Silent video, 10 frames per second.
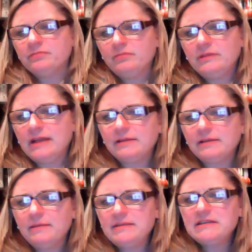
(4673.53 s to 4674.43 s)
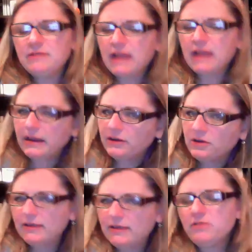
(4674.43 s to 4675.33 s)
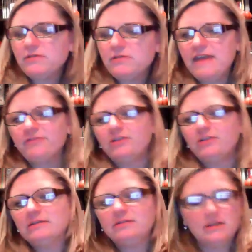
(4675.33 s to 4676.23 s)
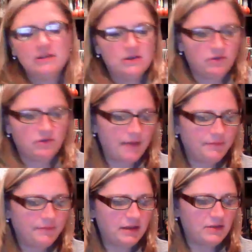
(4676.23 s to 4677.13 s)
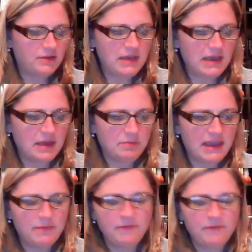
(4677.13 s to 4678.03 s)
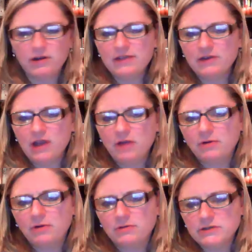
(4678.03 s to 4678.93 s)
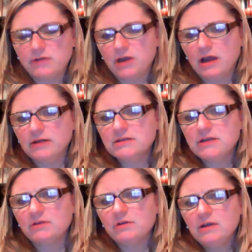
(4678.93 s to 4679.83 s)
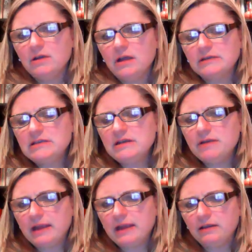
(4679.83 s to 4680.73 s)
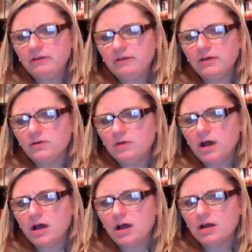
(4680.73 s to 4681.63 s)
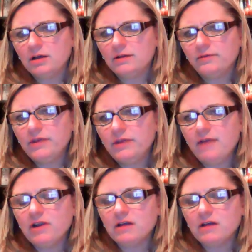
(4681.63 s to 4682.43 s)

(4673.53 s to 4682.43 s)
let me see what I could do, because you were faithful and grabbed the PMP before you even know what was going on. So I'll see what I could do. You never know.